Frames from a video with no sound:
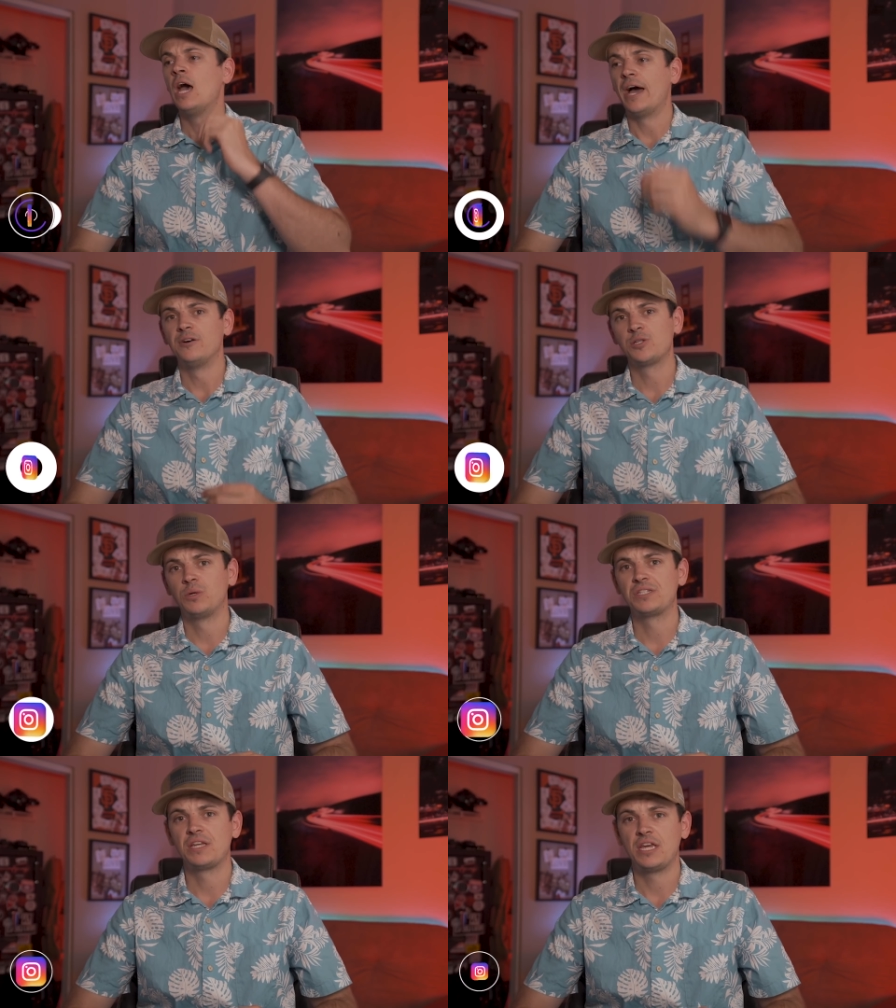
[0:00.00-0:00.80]
I also
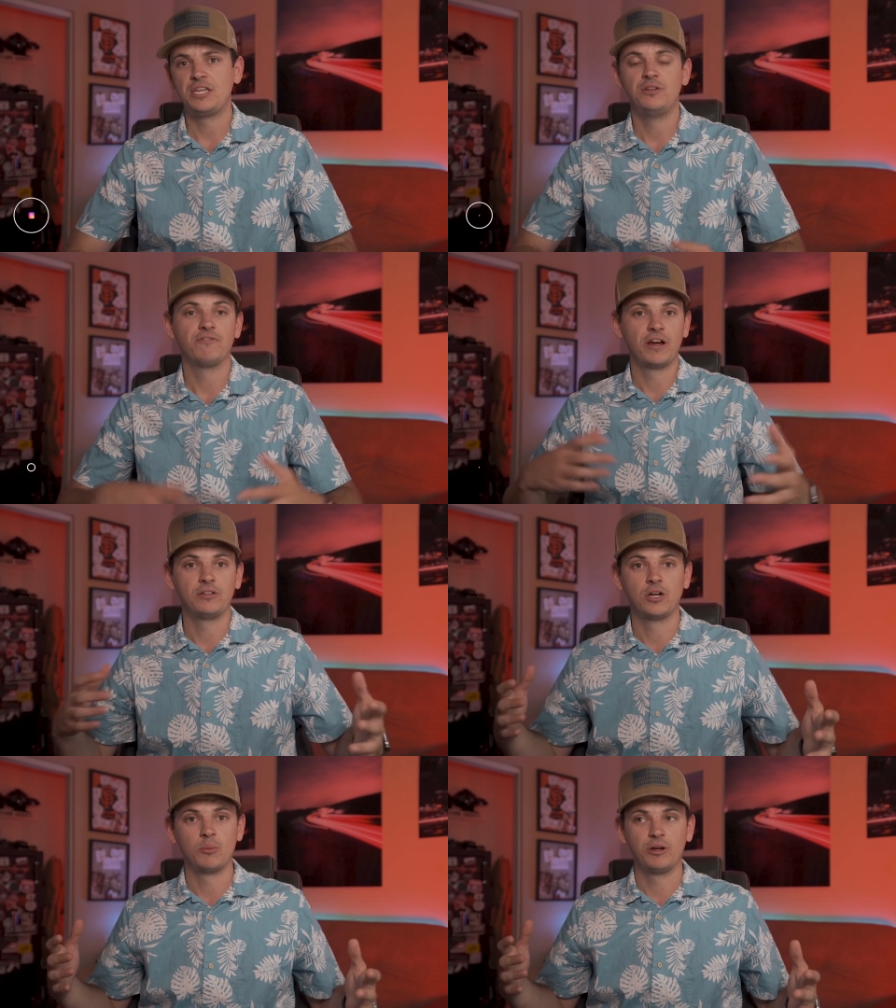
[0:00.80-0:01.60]
want to say thank you to
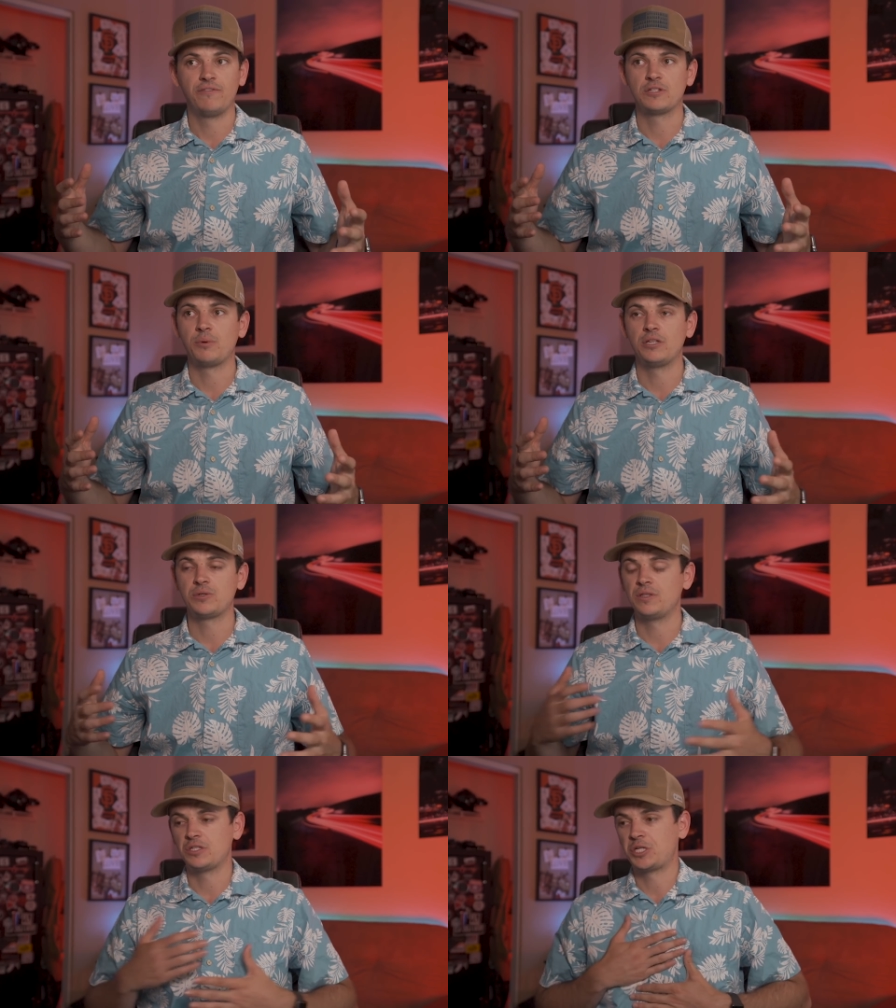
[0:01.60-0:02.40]
Franklin Armory for
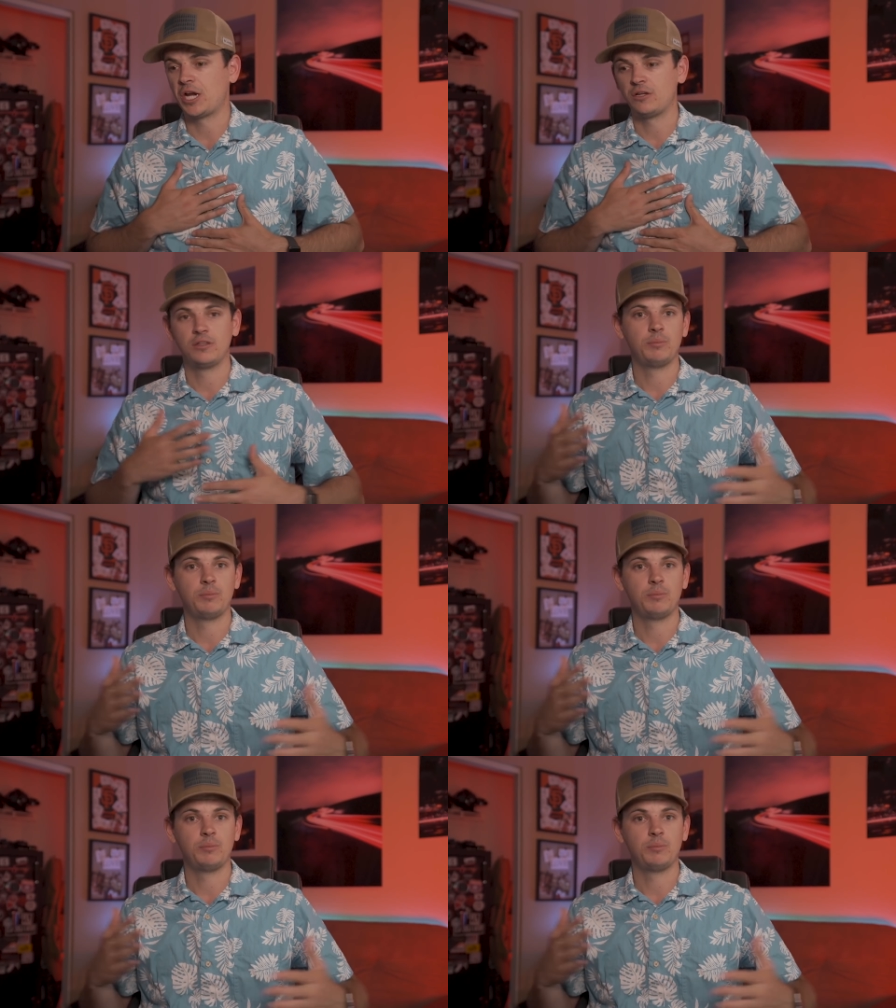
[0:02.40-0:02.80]
sponsoring this channel.